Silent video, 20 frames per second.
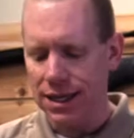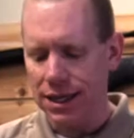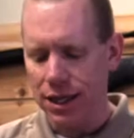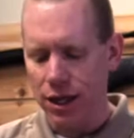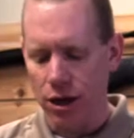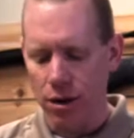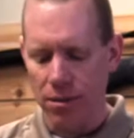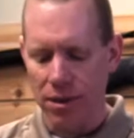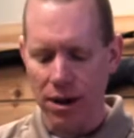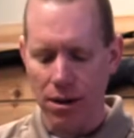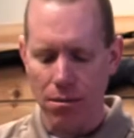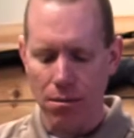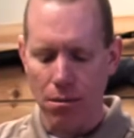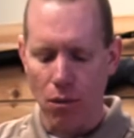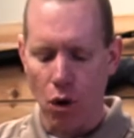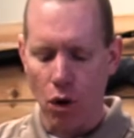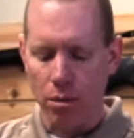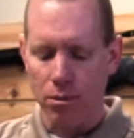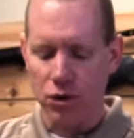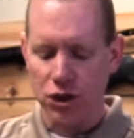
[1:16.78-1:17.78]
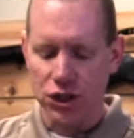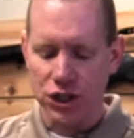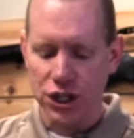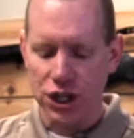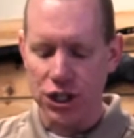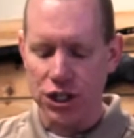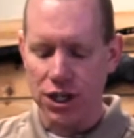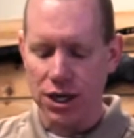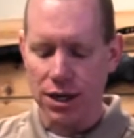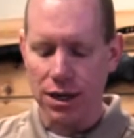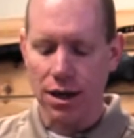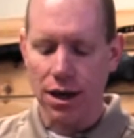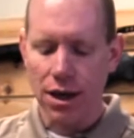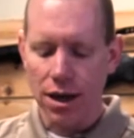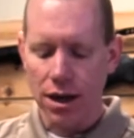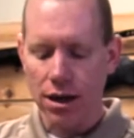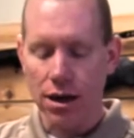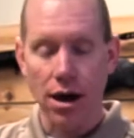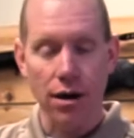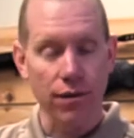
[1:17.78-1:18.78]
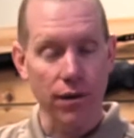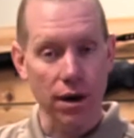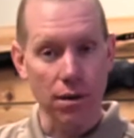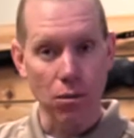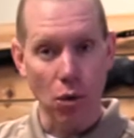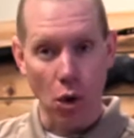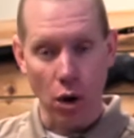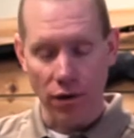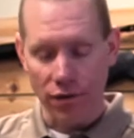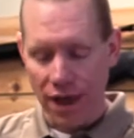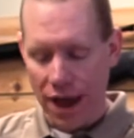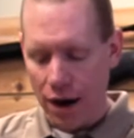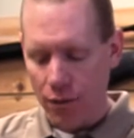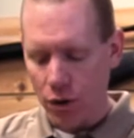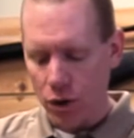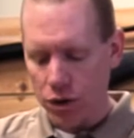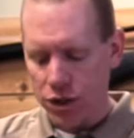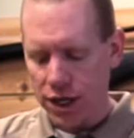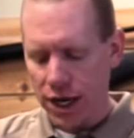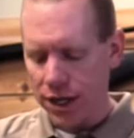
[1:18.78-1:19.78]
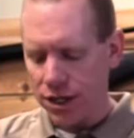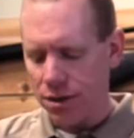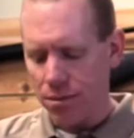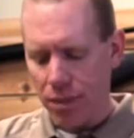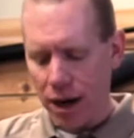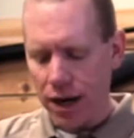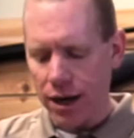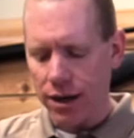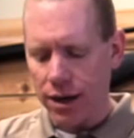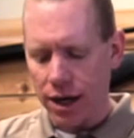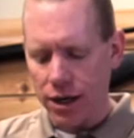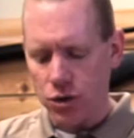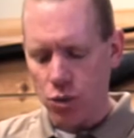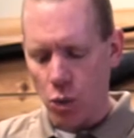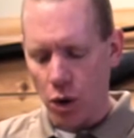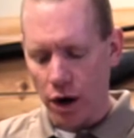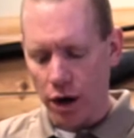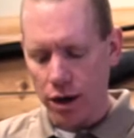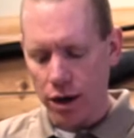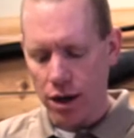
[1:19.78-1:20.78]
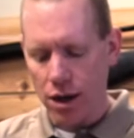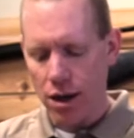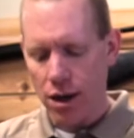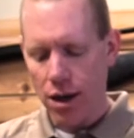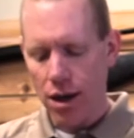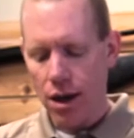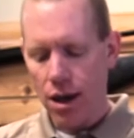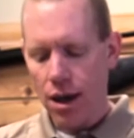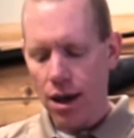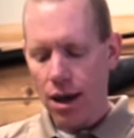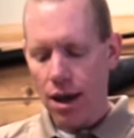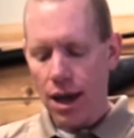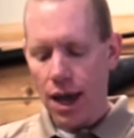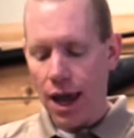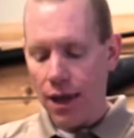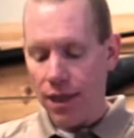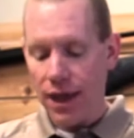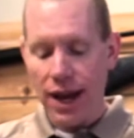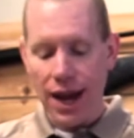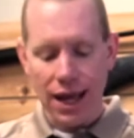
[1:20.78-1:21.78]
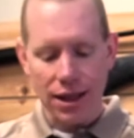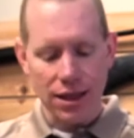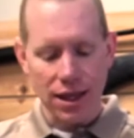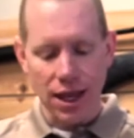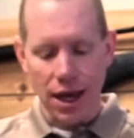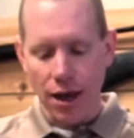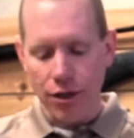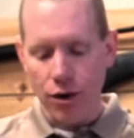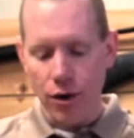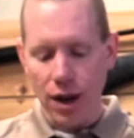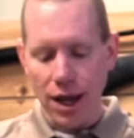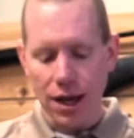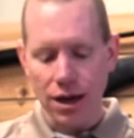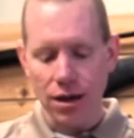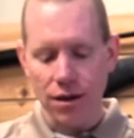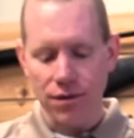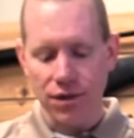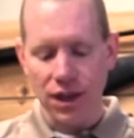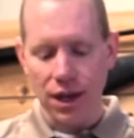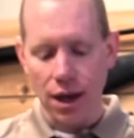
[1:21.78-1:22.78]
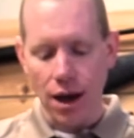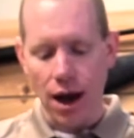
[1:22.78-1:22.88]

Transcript: a little bit more precision covering more of that rotation, but it does work. And then at the other end of the